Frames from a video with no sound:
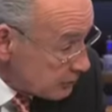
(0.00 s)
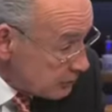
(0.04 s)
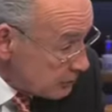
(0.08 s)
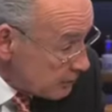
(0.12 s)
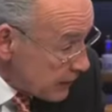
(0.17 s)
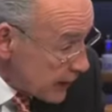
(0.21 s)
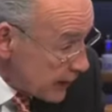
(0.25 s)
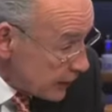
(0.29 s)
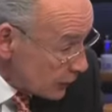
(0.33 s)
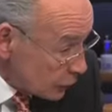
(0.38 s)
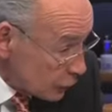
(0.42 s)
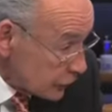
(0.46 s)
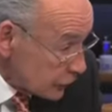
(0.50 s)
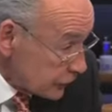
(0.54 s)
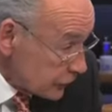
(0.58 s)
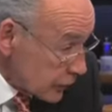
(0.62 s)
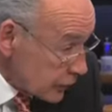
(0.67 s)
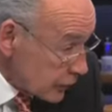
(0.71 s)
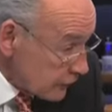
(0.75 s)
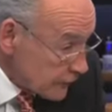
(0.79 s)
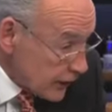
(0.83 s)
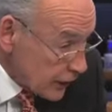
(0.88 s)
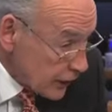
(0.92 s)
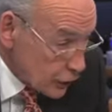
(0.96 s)
it may
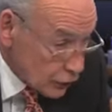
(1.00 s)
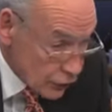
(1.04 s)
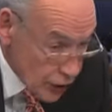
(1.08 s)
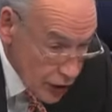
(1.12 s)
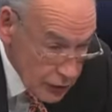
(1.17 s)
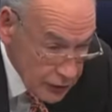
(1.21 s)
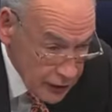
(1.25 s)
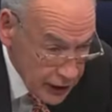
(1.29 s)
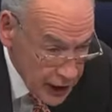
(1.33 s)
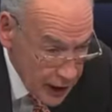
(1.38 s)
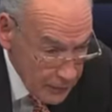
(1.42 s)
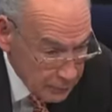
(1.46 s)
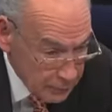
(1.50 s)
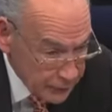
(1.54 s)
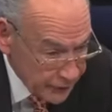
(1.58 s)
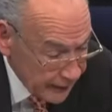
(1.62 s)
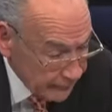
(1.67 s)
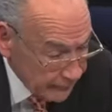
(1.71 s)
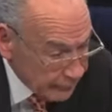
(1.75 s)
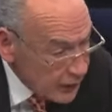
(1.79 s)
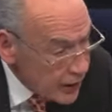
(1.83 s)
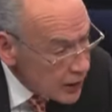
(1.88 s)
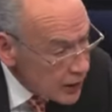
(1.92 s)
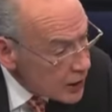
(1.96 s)
also affect your own
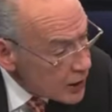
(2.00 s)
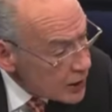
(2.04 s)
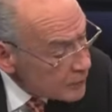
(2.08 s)
company,